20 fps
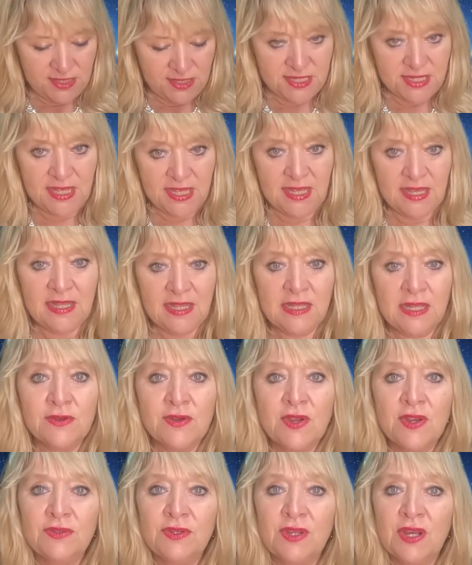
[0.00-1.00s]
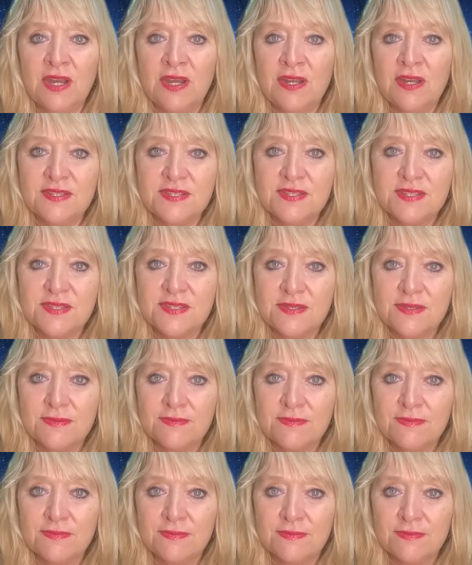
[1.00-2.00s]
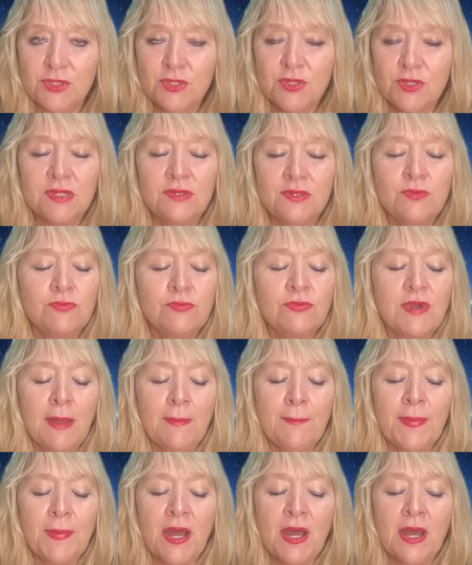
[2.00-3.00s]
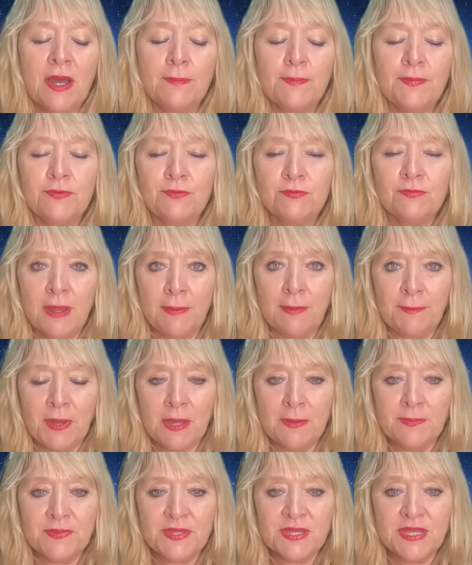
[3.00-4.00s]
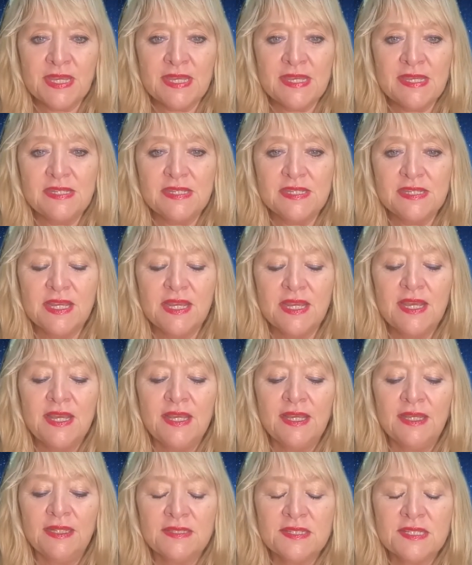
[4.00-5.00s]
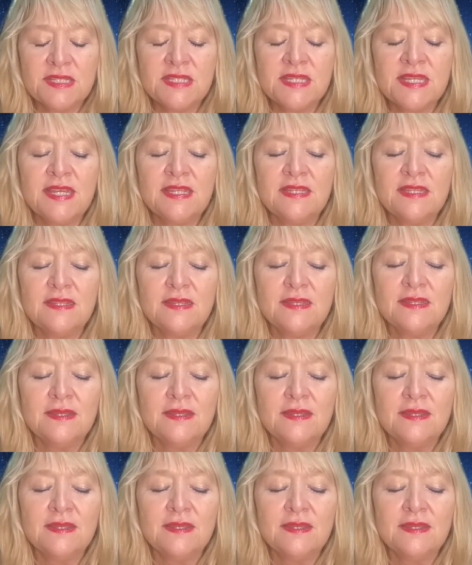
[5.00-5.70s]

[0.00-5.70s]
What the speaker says: to heal our own hearts. You could ramp up the heat and sit.